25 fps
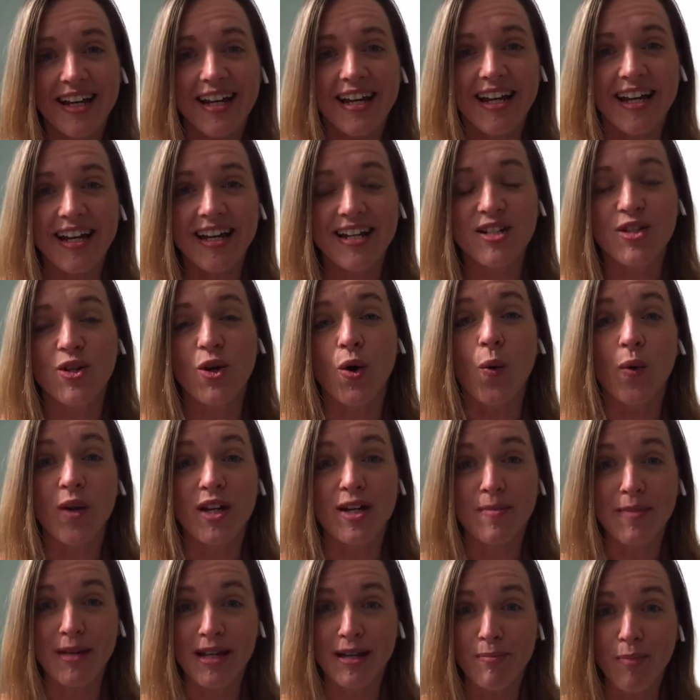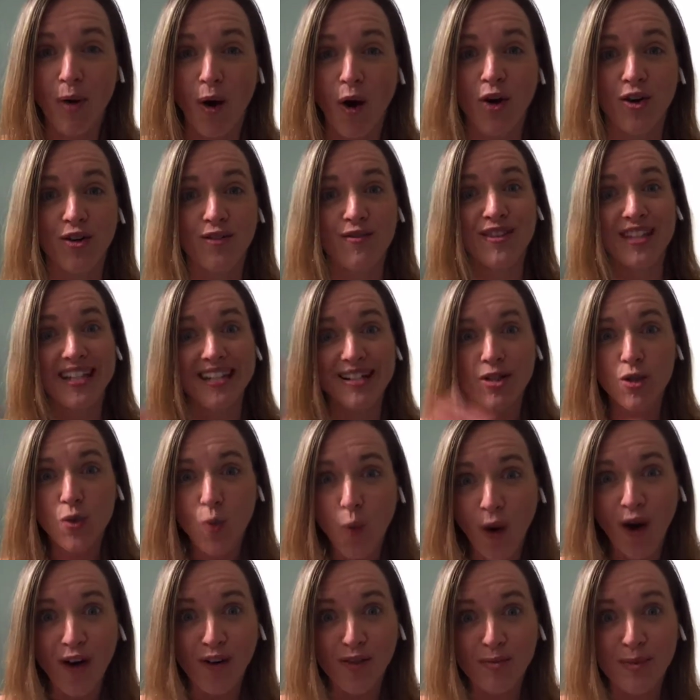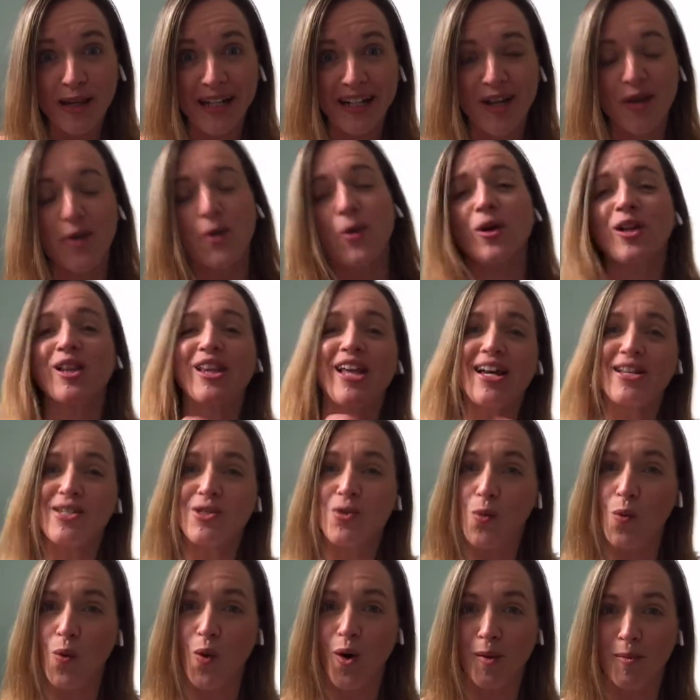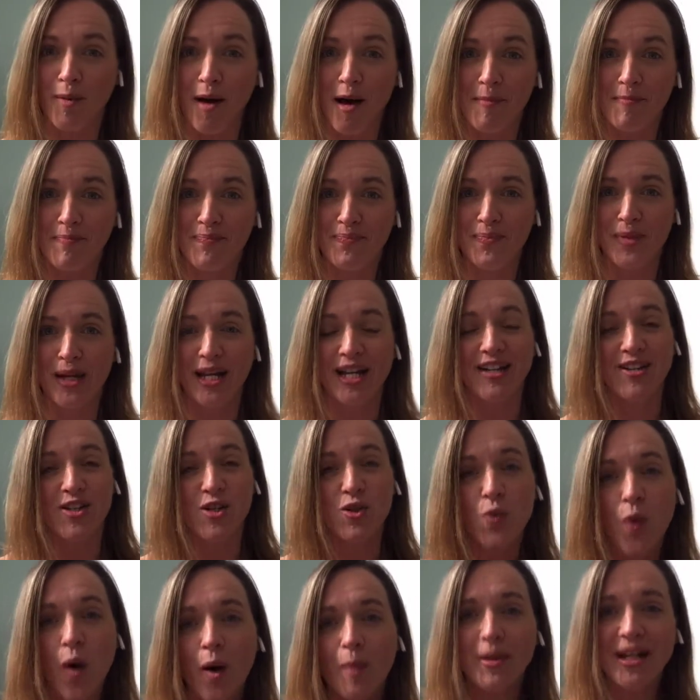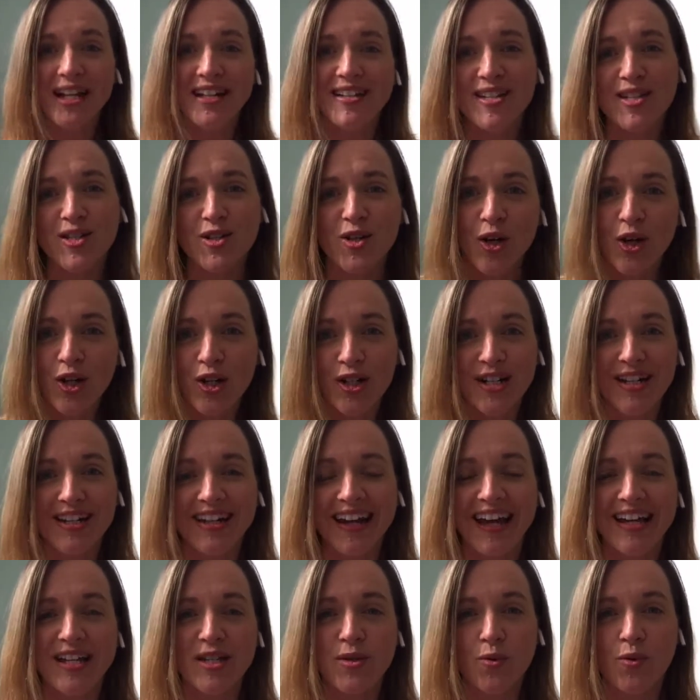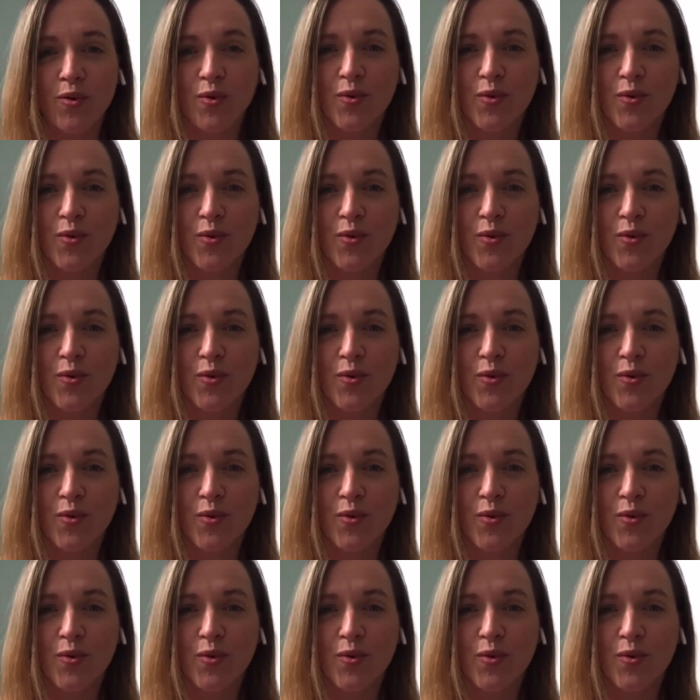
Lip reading: is going to be part of the 12-minute or less warm up because 12 minutes is a good, nice